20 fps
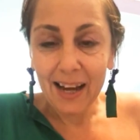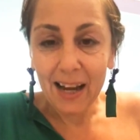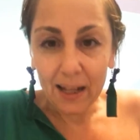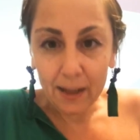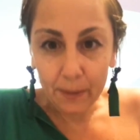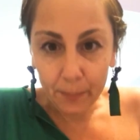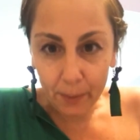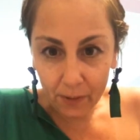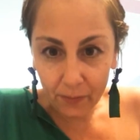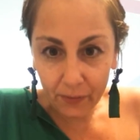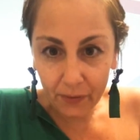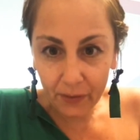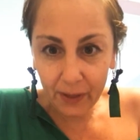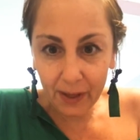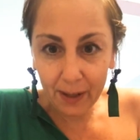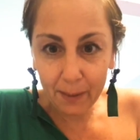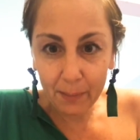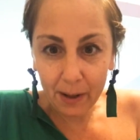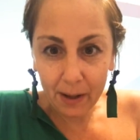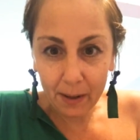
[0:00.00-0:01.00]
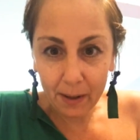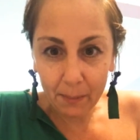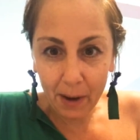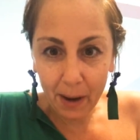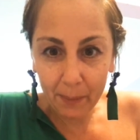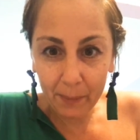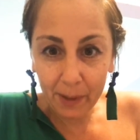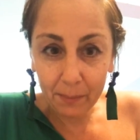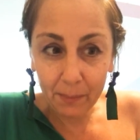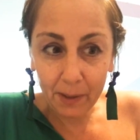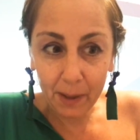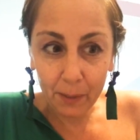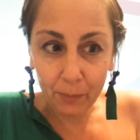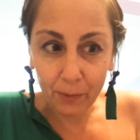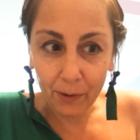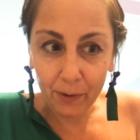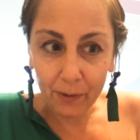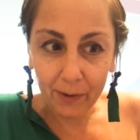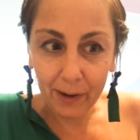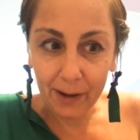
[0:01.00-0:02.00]
And the beautiful thing about a Mommy and Me
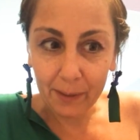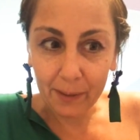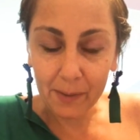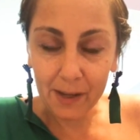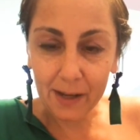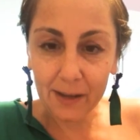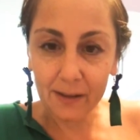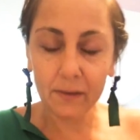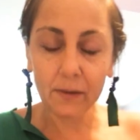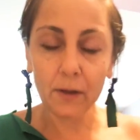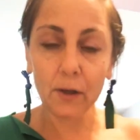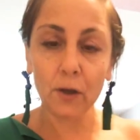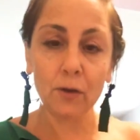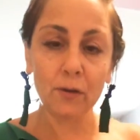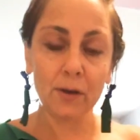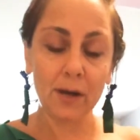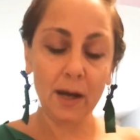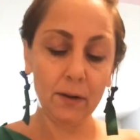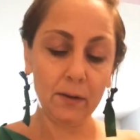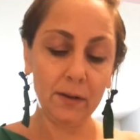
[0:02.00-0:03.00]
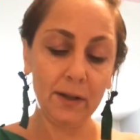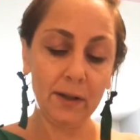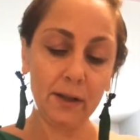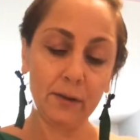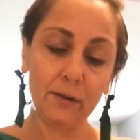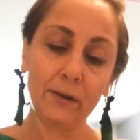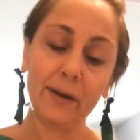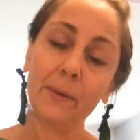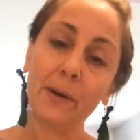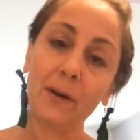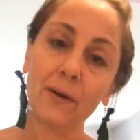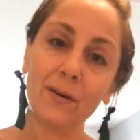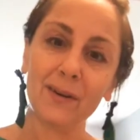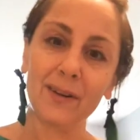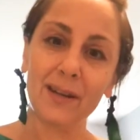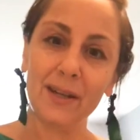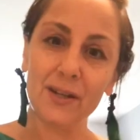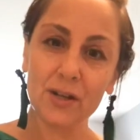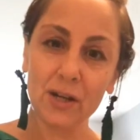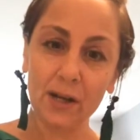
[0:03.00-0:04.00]
program is you're not only learning about
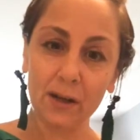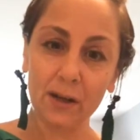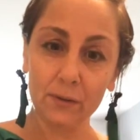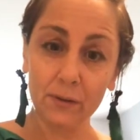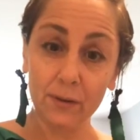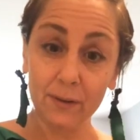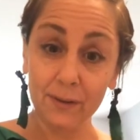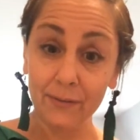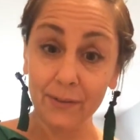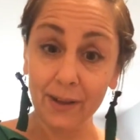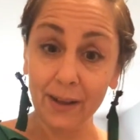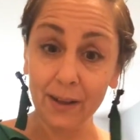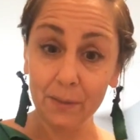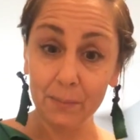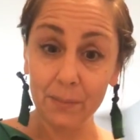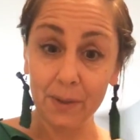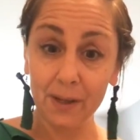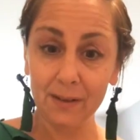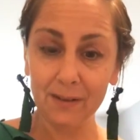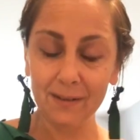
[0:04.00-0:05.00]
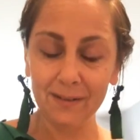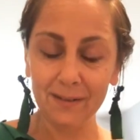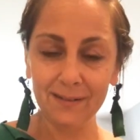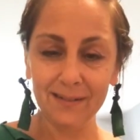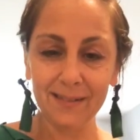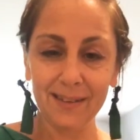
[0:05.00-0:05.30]
early childhood development,